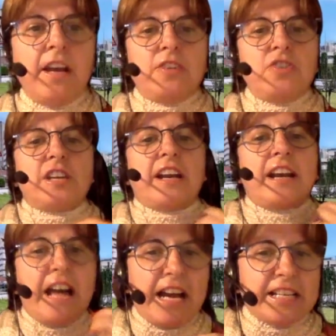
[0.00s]

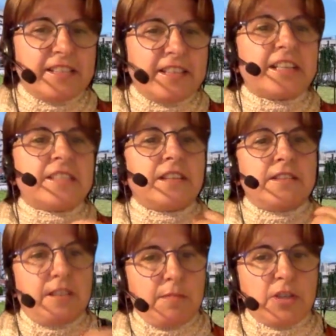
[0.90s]
generalized
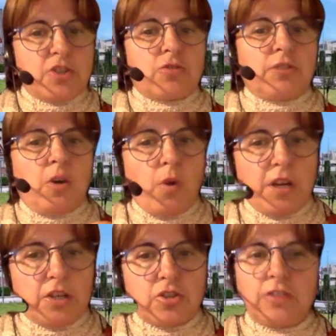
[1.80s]
estimation
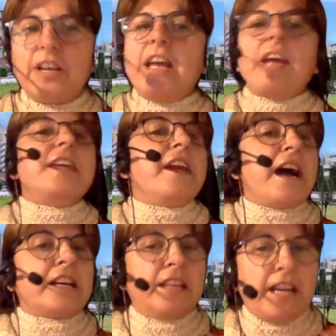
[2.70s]
equation,
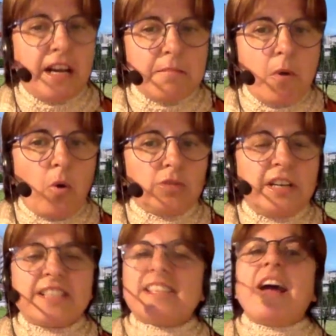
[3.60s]
hierarchical
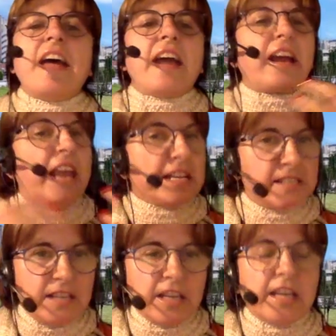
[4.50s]
models,
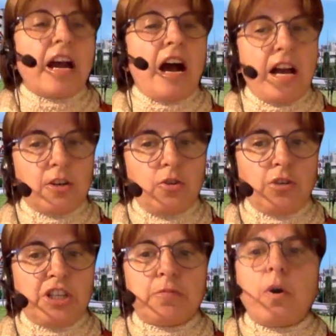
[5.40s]
clustering
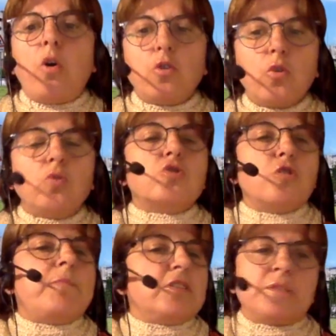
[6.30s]
algorithm, or
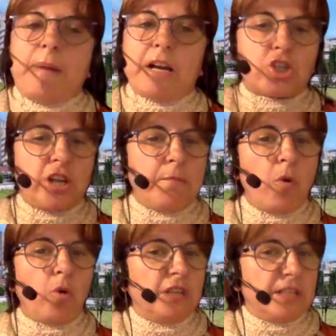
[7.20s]
also spatial
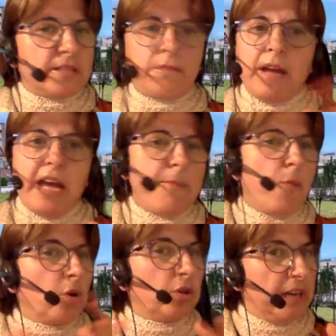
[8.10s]
models,
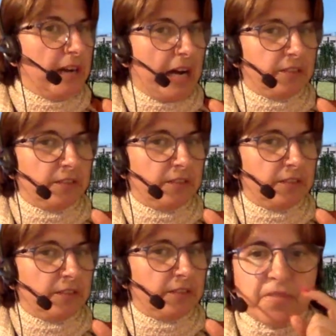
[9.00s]
among the others.